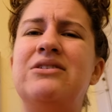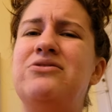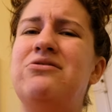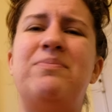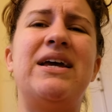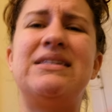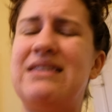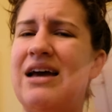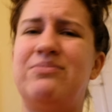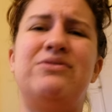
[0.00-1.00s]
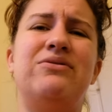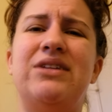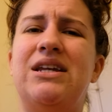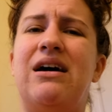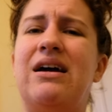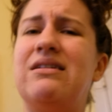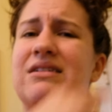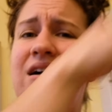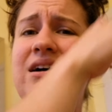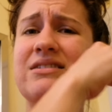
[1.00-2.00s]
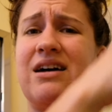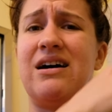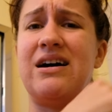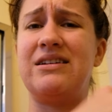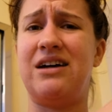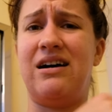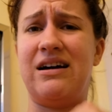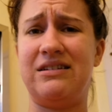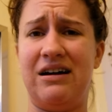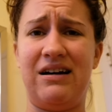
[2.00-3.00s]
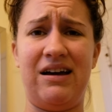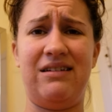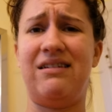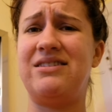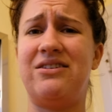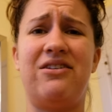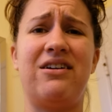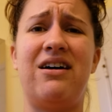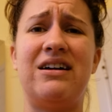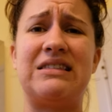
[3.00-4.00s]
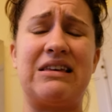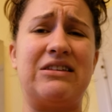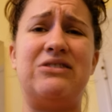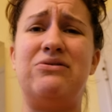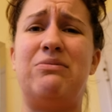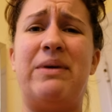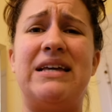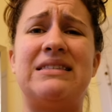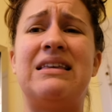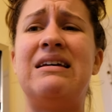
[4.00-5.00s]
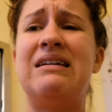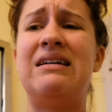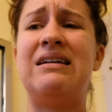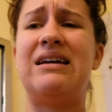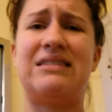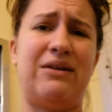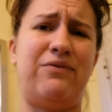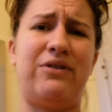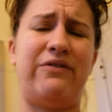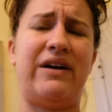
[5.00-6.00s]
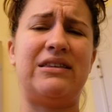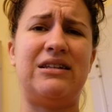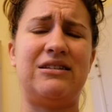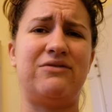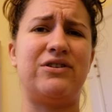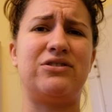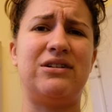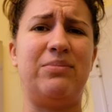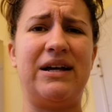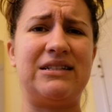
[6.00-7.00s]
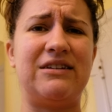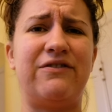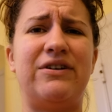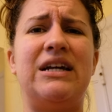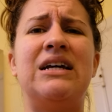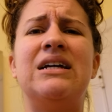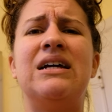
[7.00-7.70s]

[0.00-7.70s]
Toothpaste, absolutely not. Con, con, con, con. It's all cons on the toothpaste, except for the fact that it's virtually plastic free.